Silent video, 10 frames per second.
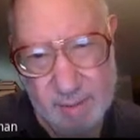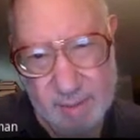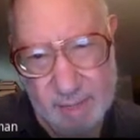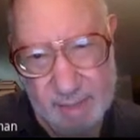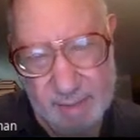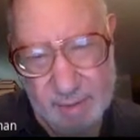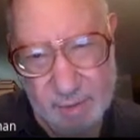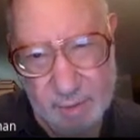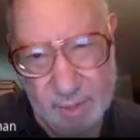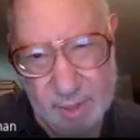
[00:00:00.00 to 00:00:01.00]
that
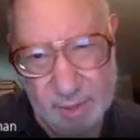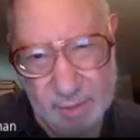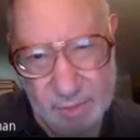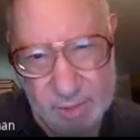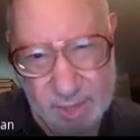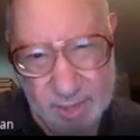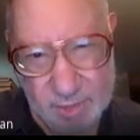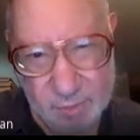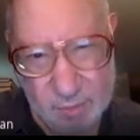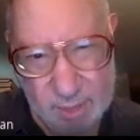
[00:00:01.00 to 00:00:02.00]
your integrals
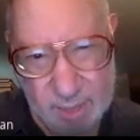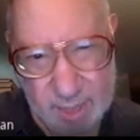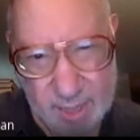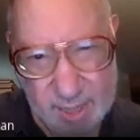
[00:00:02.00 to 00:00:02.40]
actually